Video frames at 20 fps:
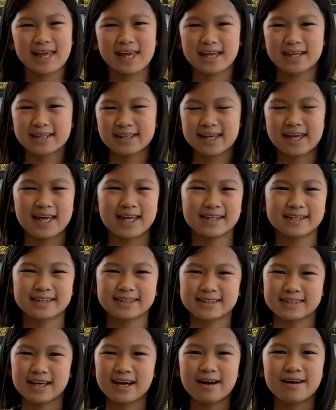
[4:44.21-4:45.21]
can
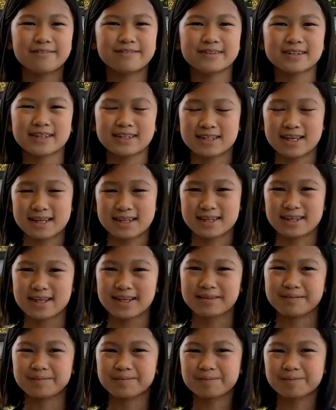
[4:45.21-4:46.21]
dissolve to
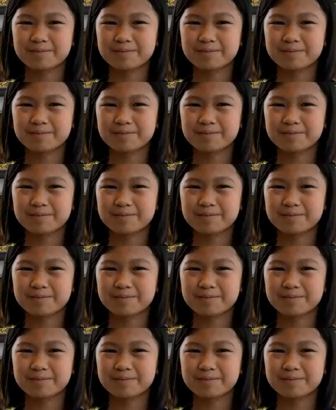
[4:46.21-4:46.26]
nothing.